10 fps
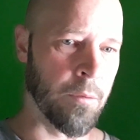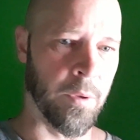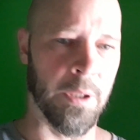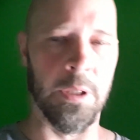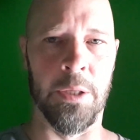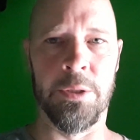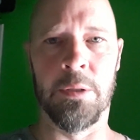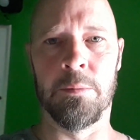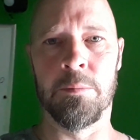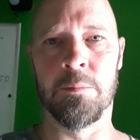when the
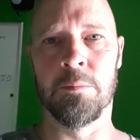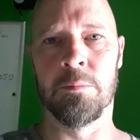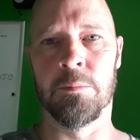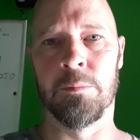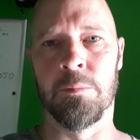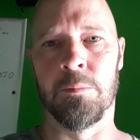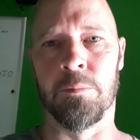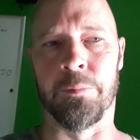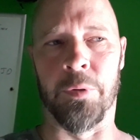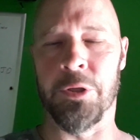London
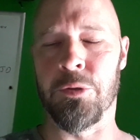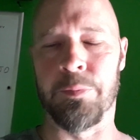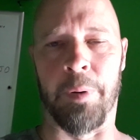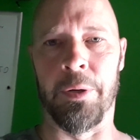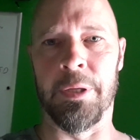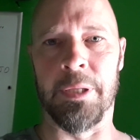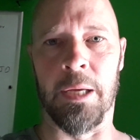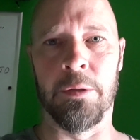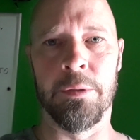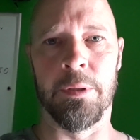Bridge was burning
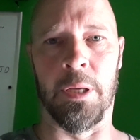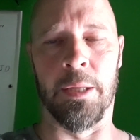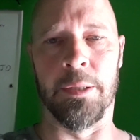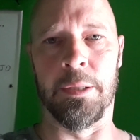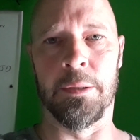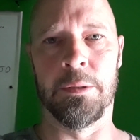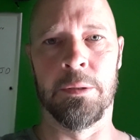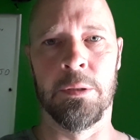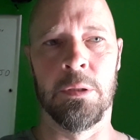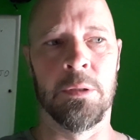down, and the
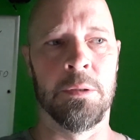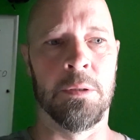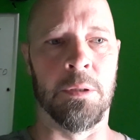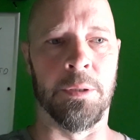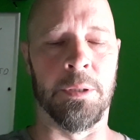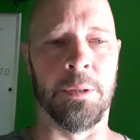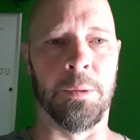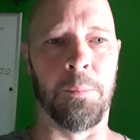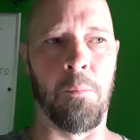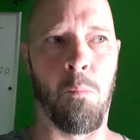
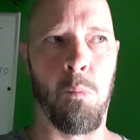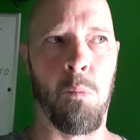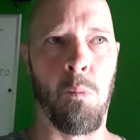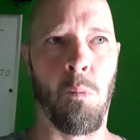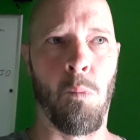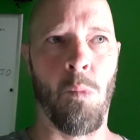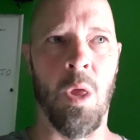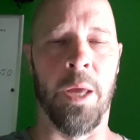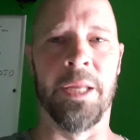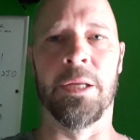um,
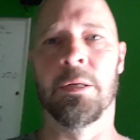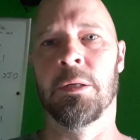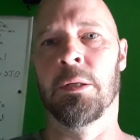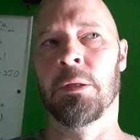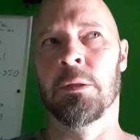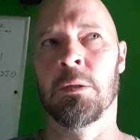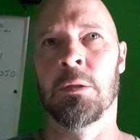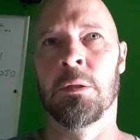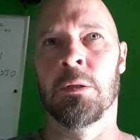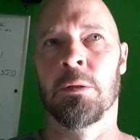and then the
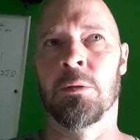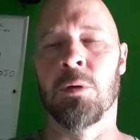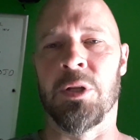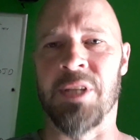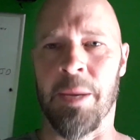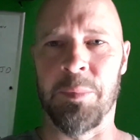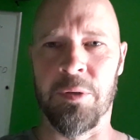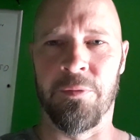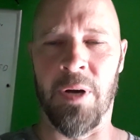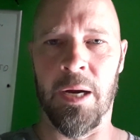
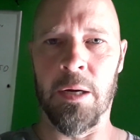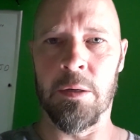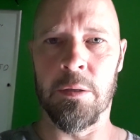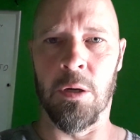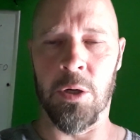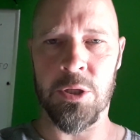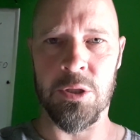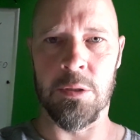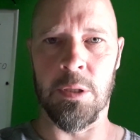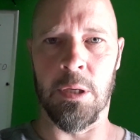attempted fire
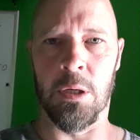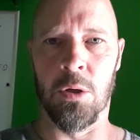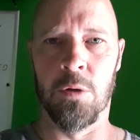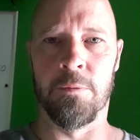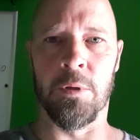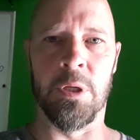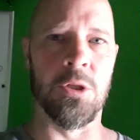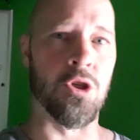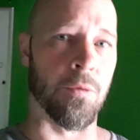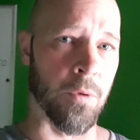arson over
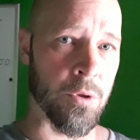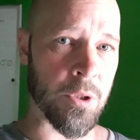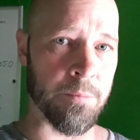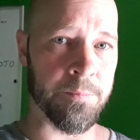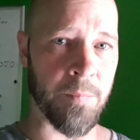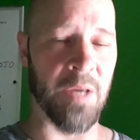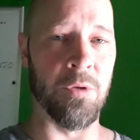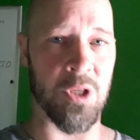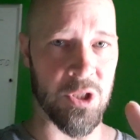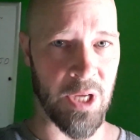in Jerusalem, it
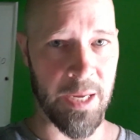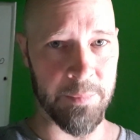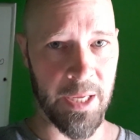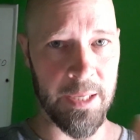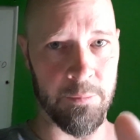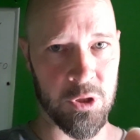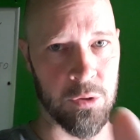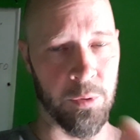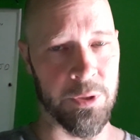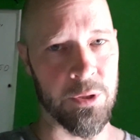was the same day. It was
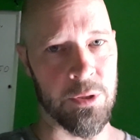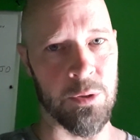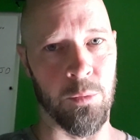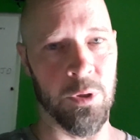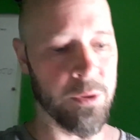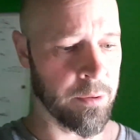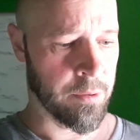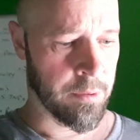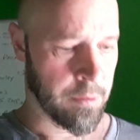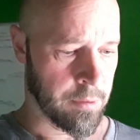two incidents at once.
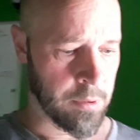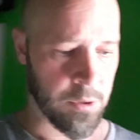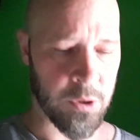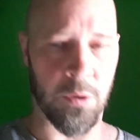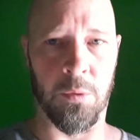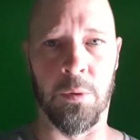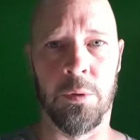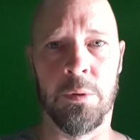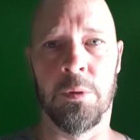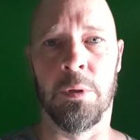So,
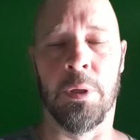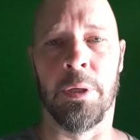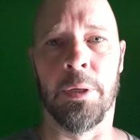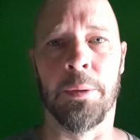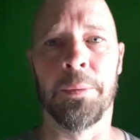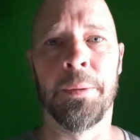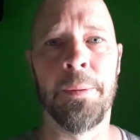uh,